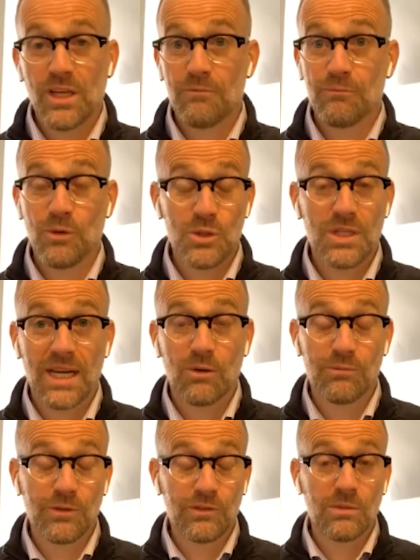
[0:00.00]
put their foot
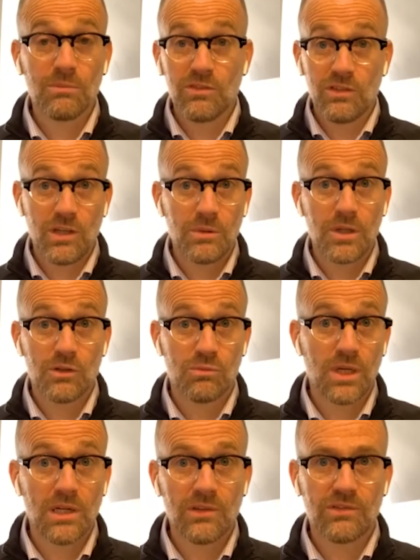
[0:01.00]
down for some serious
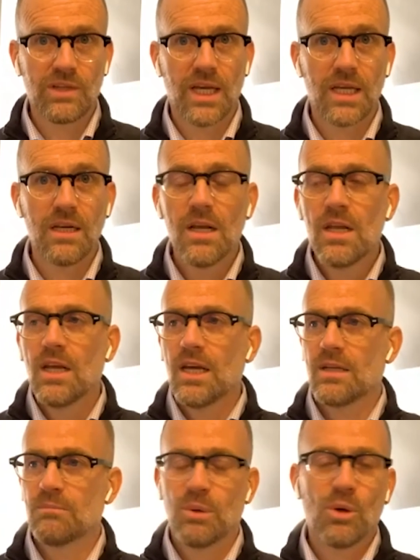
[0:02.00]
real estate.
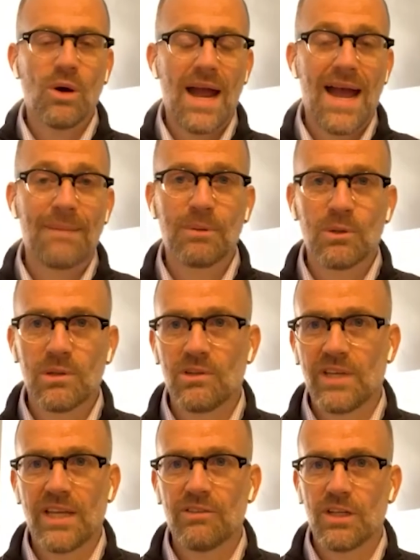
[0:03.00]
And poor Apple
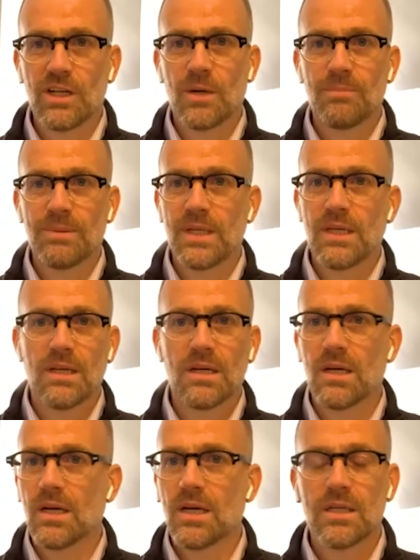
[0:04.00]
has ended up in
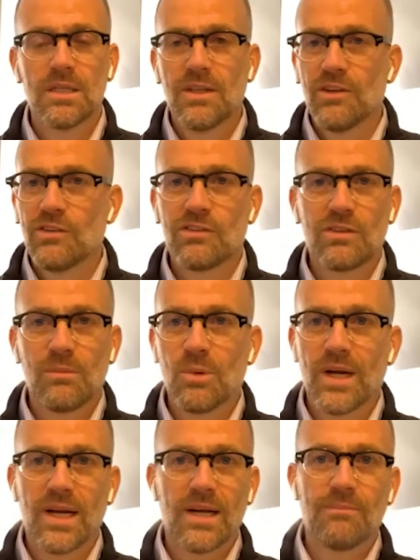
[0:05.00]

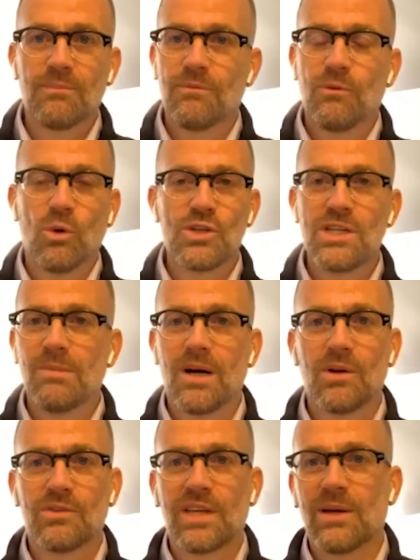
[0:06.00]
somewhere 40
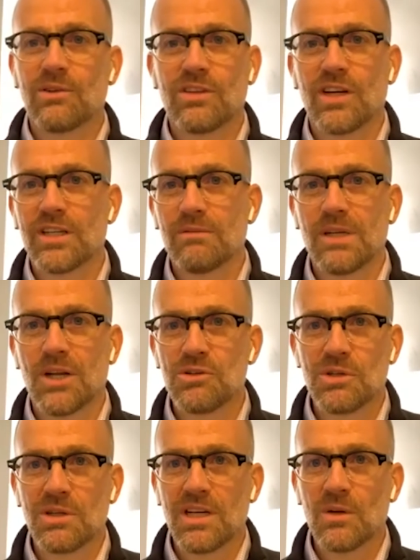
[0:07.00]
miles outside of
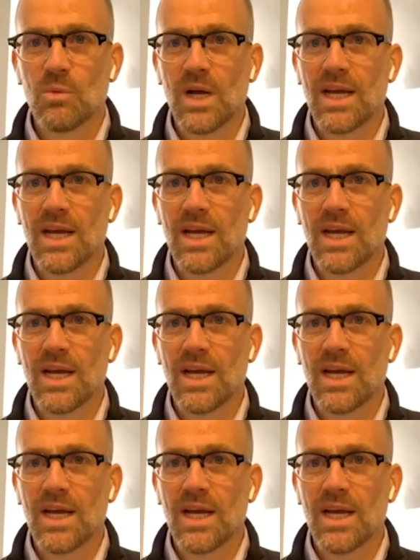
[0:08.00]
London in a